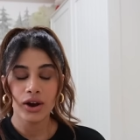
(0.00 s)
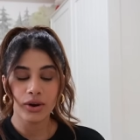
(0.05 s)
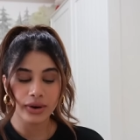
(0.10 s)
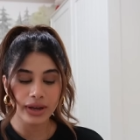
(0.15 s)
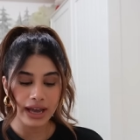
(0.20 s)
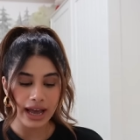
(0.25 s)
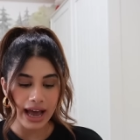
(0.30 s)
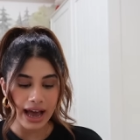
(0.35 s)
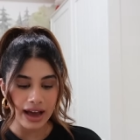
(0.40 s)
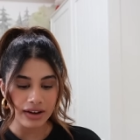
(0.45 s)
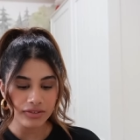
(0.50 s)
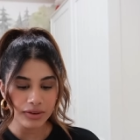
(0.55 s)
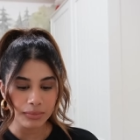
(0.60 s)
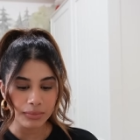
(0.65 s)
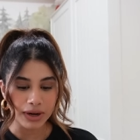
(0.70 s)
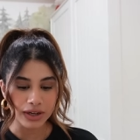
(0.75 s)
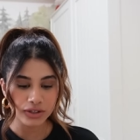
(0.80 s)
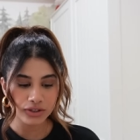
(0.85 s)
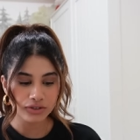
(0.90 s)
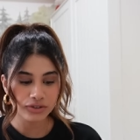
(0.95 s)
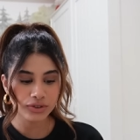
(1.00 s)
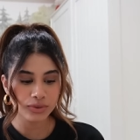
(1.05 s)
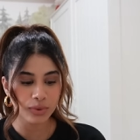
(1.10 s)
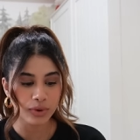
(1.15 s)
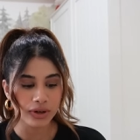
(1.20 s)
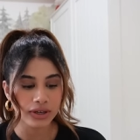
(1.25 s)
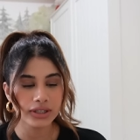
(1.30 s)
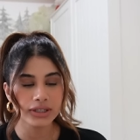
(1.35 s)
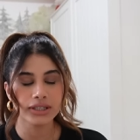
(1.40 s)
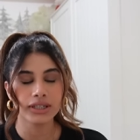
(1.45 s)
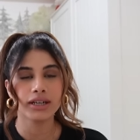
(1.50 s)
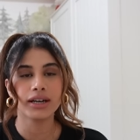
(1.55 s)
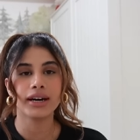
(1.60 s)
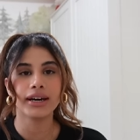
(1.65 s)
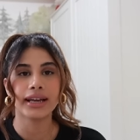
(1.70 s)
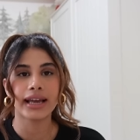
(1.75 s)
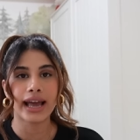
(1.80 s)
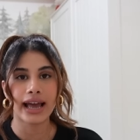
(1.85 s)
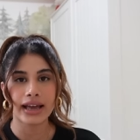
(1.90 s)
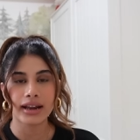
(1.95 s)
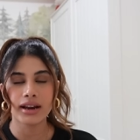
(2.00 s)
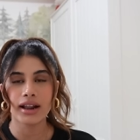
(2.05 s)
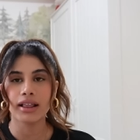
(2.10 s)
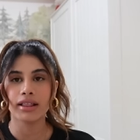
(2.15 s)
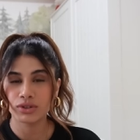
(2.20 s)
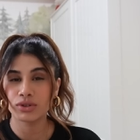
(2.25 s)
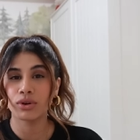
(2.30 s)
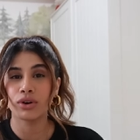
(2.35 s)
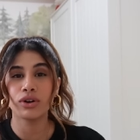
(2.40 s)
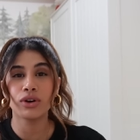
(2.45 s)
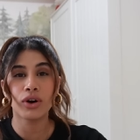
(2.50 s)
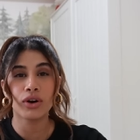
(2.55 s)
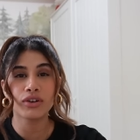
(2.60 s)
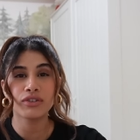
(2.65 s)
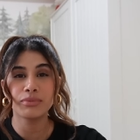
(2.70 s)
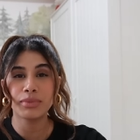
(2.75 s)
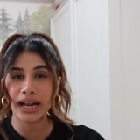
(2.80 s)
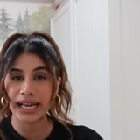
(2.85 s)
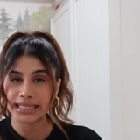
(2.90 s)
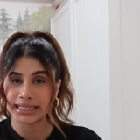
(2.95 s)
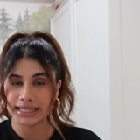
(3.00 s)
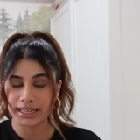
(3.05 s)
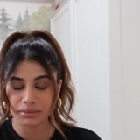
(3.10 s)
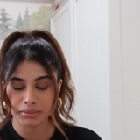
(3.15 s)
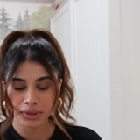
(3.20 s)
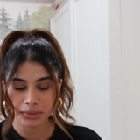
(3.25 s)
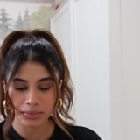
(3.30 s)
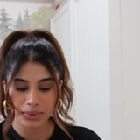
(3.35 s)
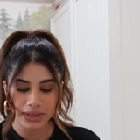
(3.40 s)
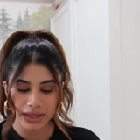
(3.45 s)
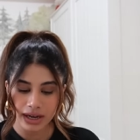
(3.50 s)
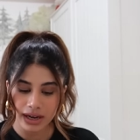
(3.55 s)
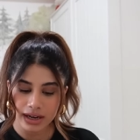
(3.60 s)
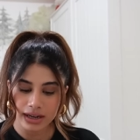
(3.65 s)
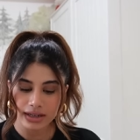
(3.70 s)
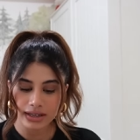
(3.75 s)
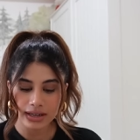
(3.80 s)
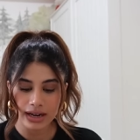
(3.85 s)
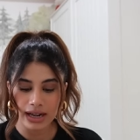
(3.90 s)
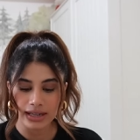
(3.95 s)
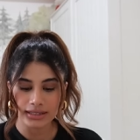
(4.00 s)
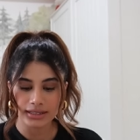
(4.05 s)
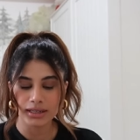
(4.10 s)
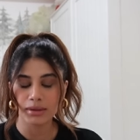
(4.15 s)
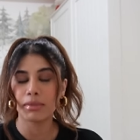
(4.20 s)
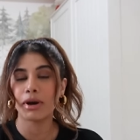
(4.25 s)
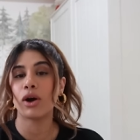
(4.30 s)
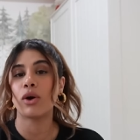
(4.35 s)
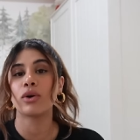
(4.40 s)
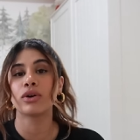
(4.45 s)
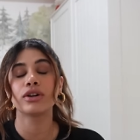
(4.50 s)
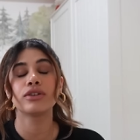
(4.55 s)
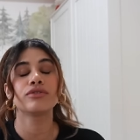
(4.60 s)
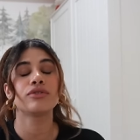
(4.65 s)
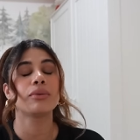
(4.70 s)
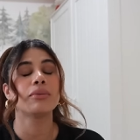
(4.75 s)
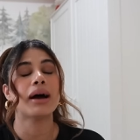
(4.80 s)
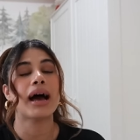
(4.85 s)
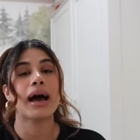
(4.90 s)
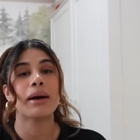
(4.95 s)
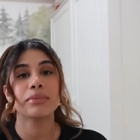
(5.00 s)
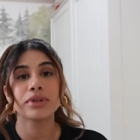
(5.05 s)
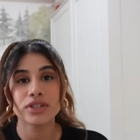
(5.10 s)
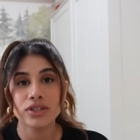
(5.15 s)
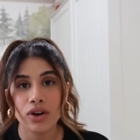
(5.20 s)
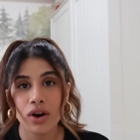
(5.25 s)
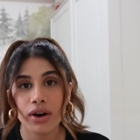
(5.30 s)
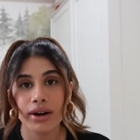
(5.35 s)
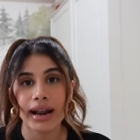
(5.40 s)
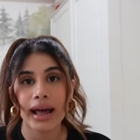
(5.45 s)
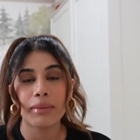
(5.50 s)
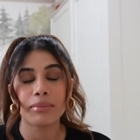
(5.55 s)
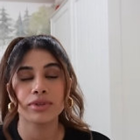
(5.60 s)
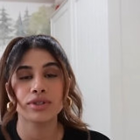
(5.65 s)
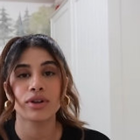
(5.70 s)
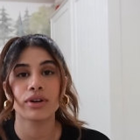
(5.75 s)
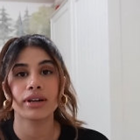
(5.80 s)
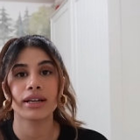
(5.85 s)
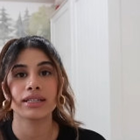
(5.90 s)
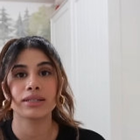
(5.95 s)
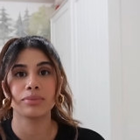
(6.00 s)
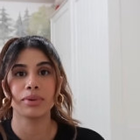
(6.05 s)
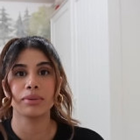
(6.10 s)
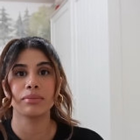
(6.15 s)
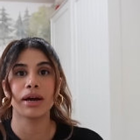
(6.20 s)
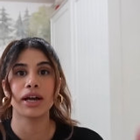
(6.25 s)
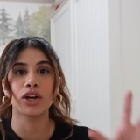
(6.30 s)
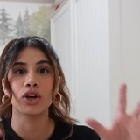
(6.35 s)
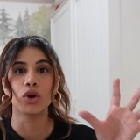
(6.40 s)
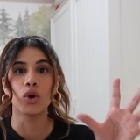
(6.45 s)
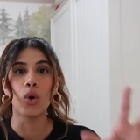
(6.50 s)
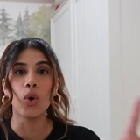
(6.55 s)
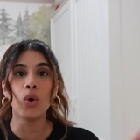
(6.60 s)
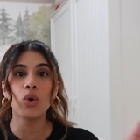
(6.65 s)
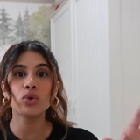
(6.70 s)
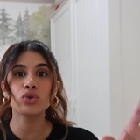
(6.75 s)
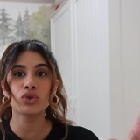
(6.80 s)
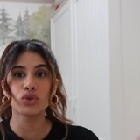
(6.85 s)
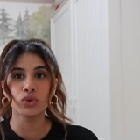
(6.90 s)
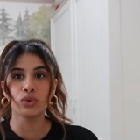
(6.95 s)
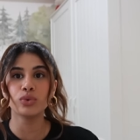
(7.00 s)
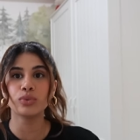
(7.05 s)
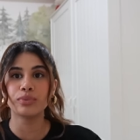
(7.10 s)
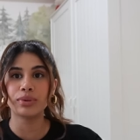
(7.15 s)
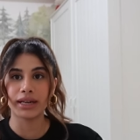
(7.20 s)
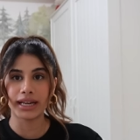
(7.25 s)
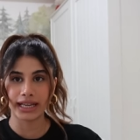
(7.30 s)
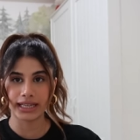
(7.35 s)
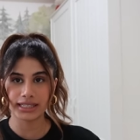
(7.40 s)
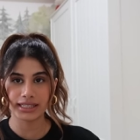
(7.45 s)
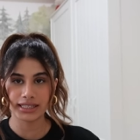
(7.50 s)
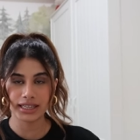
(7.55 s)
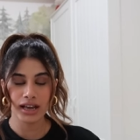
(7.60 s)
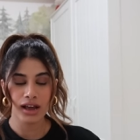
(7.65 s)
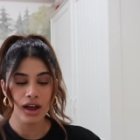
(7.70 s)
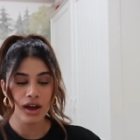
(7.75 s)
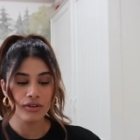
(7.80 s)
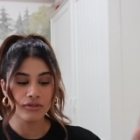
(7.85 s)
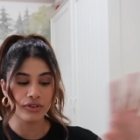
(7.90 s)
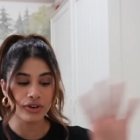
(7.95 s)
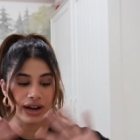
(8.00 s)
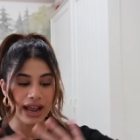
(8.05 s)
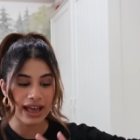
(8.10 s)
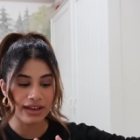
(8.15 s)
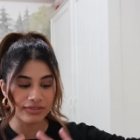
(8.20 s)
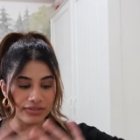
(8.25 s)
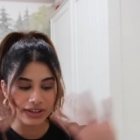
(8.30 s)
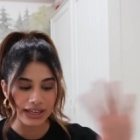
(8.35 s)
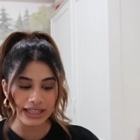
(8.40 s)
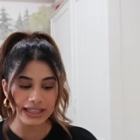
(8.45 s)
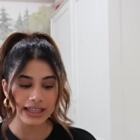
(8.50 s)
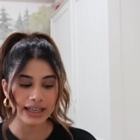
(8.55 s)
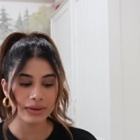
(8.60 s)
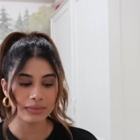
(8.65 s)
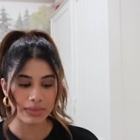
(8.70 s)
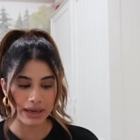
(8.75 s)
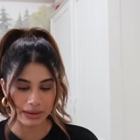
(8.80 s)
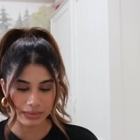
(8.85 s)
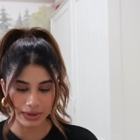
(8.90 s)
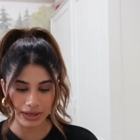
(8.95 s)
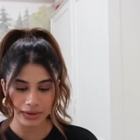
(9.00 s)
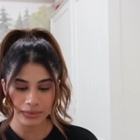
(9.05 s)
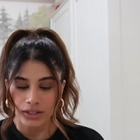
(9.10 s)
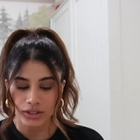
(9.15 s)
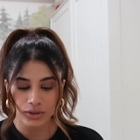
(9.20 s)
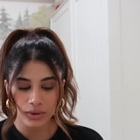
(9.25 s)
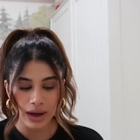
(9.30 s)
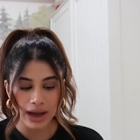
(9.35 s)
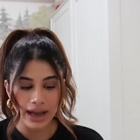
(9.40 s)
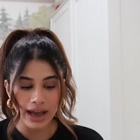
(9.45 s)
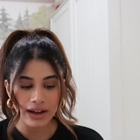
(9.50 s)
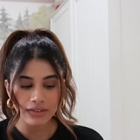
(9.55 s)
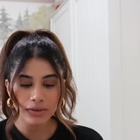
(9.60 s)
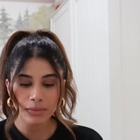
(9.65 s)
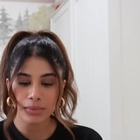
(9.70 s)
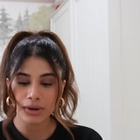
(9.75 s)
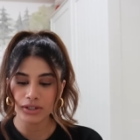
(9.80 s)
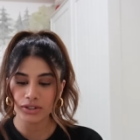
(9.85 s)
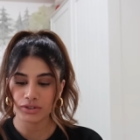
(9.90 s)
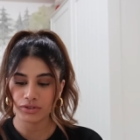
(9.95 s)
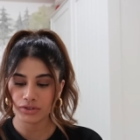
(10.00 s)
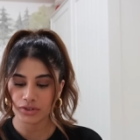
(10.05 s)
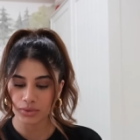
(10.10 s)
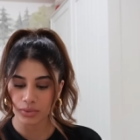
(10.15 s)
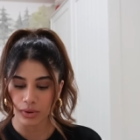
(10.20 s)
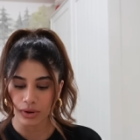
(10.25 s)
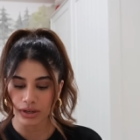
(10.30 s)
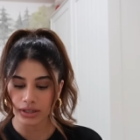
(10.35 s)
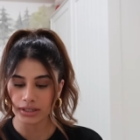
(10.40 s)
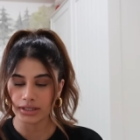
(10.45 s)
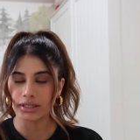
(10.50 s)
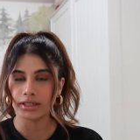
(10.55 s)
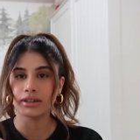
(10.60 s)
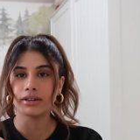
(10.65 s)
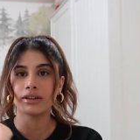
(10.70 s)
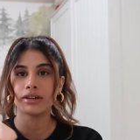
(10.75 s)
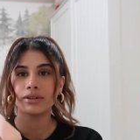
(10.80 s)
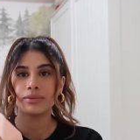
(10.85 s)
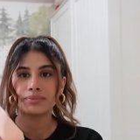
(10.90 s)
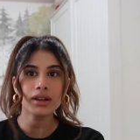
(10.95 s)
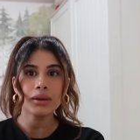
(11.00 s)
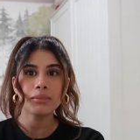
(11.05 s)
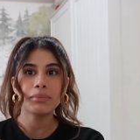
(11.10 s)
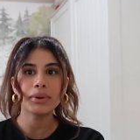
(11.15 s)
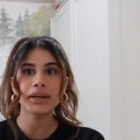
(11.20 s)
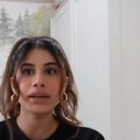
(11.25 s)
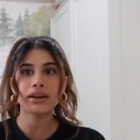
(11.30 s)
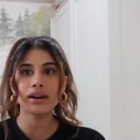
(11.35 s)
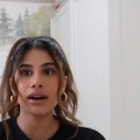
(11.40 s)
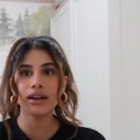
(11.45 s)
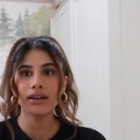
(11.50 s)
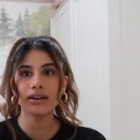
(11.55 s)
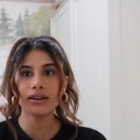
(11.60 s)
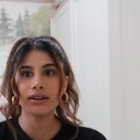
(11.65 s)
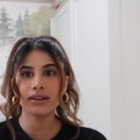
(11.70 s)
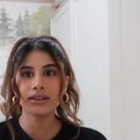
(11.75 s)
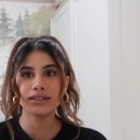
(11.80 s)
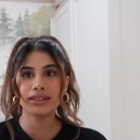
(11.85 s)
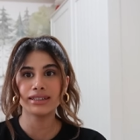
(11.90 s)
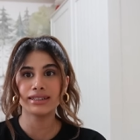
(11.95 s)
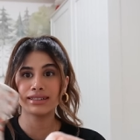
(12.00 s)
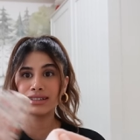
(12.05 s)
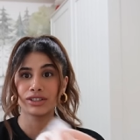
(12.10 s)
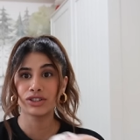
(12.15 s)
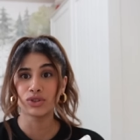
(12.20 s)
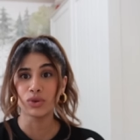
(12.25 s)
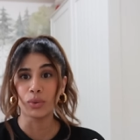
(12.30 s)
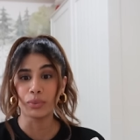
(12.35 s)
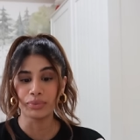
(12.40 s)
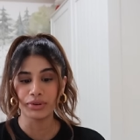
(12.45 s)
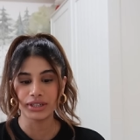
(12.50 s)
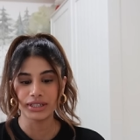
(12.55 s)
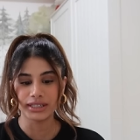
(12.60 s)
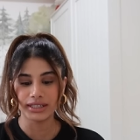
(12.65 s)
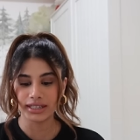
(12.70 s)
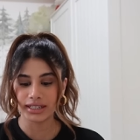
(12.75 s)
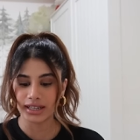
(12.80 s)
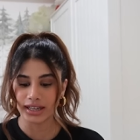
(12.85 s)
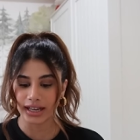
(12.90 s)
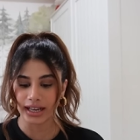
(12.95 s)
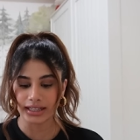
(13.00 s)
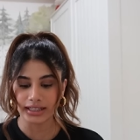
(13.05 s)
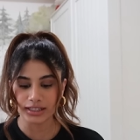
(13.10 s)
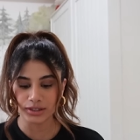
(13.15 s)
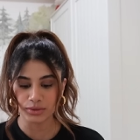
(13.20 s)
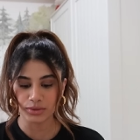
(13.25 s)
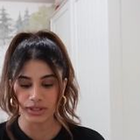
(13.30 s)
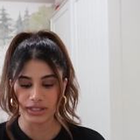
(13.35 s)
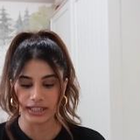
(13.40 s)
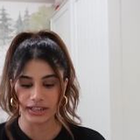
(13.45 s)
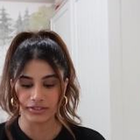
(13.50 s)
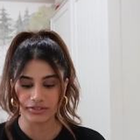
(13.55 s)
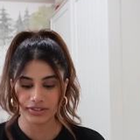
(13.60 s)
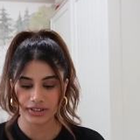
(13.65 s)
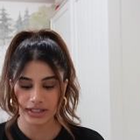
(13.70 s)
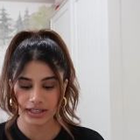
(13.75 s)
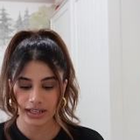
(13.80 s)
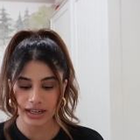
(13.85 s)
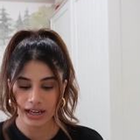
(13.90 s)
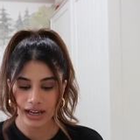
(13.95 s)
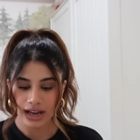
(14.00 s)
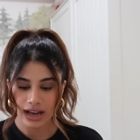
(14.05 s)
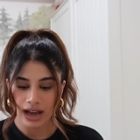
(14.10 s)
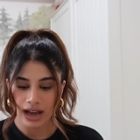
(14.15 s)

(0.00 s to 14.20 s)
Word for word: Okay, I have a bunch of swaddles here again. So a lot of brands send me PR and some I ordered from Amazon. Amazon has been my go-to place for everything baby. So I have a bunch of swaddles here. Pink color, so printed. Again, this was gifted.